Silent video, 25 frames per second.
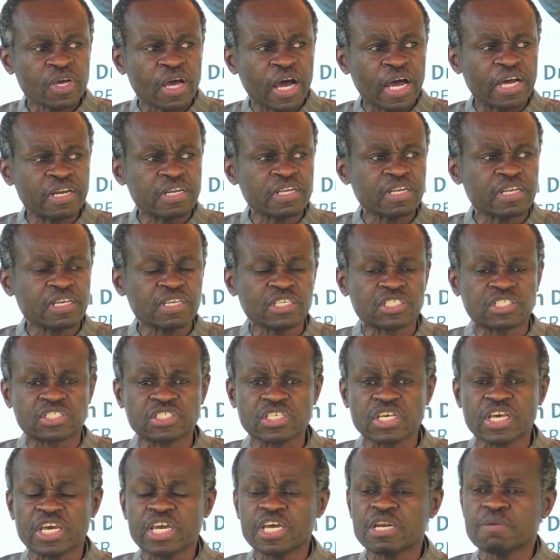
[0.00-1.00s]
And it is
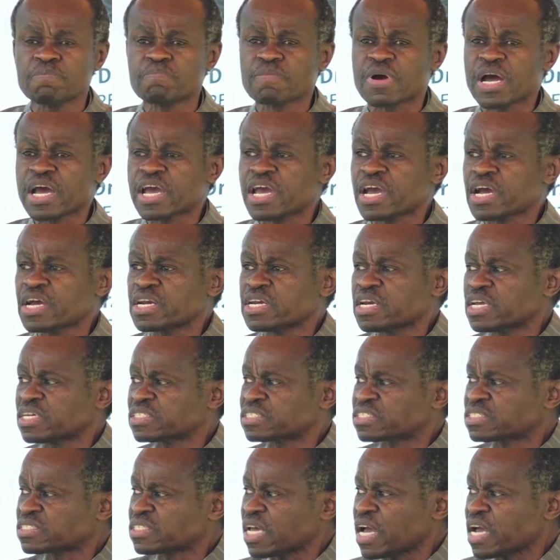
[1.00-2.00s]
in my
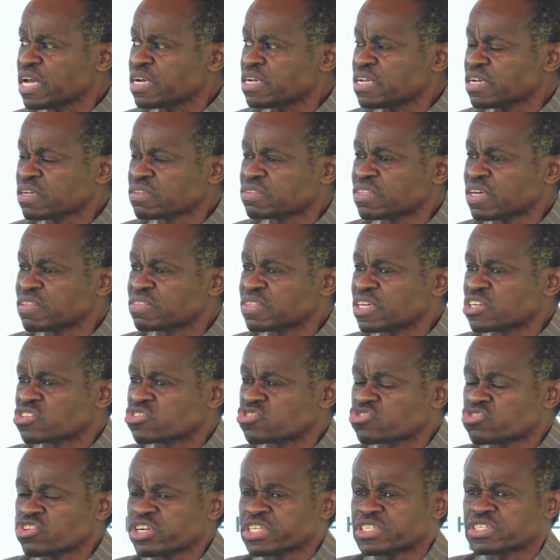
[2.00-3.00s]
understanding that the
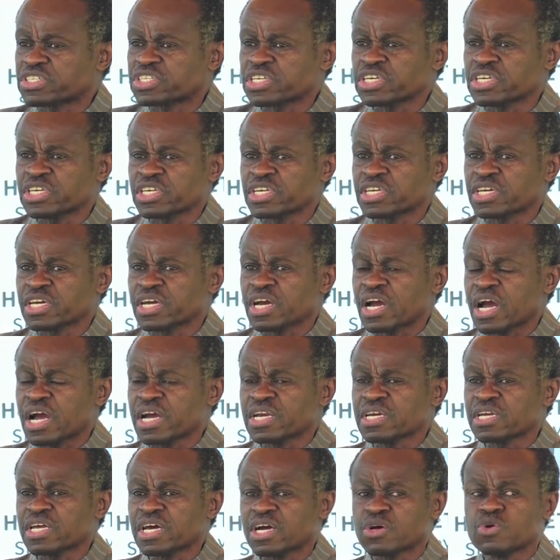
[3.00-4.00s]
treaty
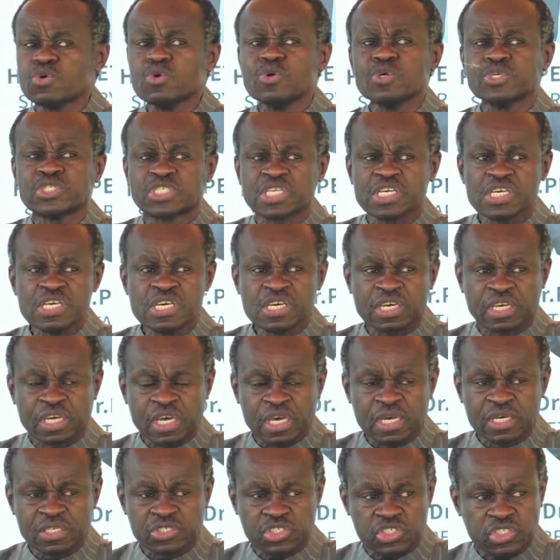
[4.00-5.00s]
under whose
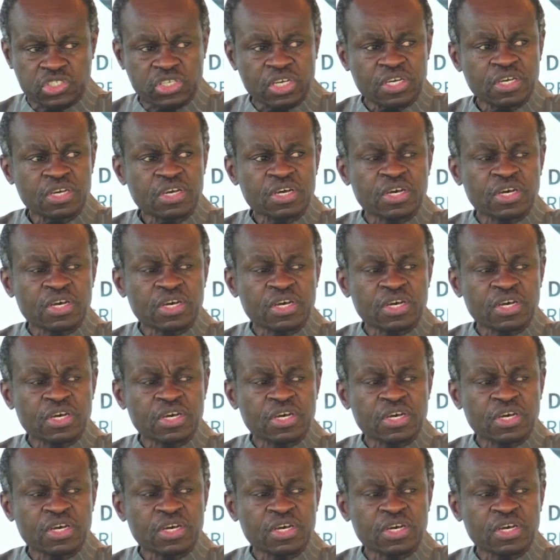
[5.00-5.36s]
aegis